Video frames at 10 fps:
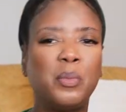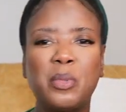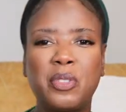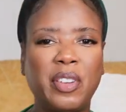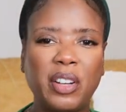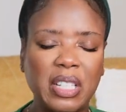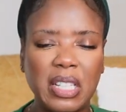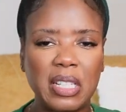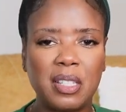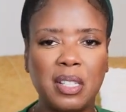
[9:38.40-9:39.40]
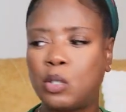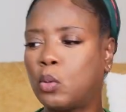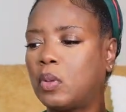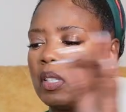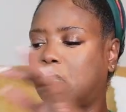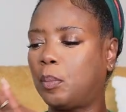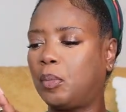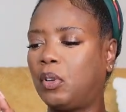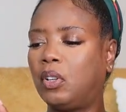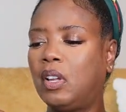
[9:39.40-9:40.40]
It was very easy to
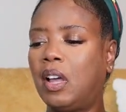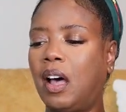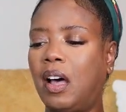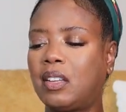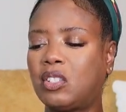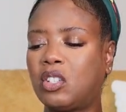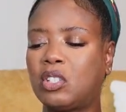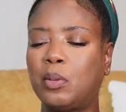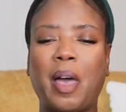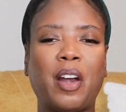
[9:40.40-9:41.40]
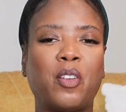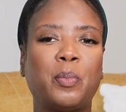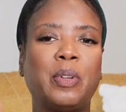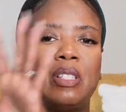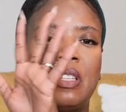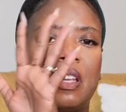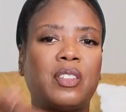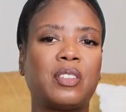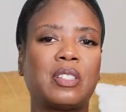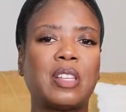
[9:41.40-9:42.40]
assemble. It's just a matter of putting
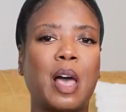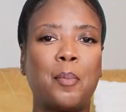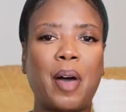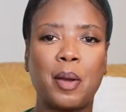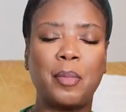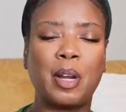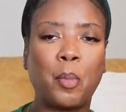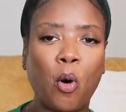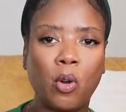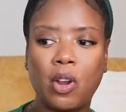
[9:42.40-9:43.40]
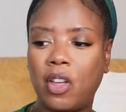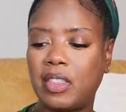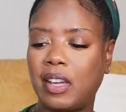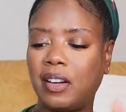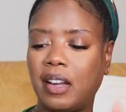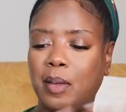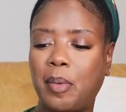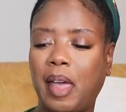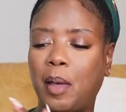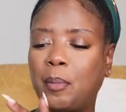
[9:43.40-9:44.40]
together the top, bottom, and a pole on there, and
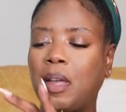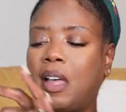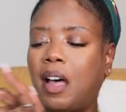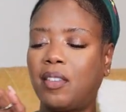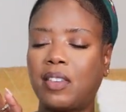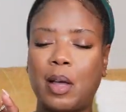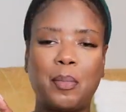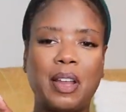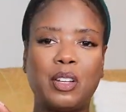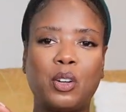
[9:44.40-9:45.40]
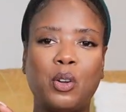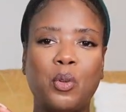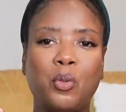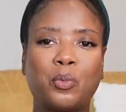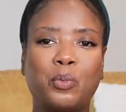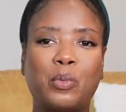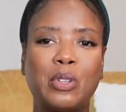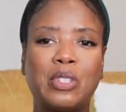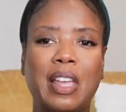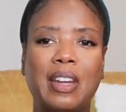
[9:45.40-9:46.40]
bam, I've got my little
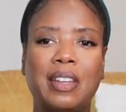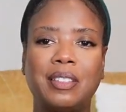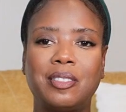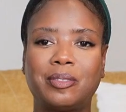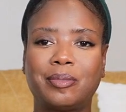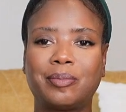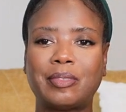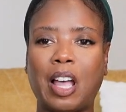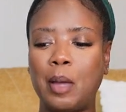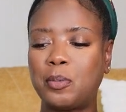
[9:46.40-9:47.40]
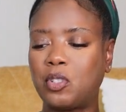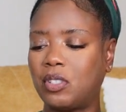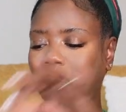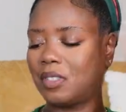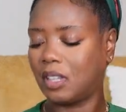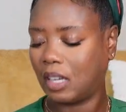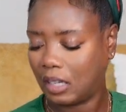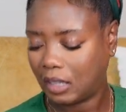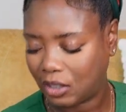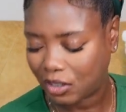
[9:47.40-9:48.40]
rotating options
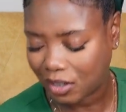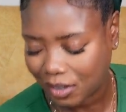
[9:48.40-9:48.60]
here.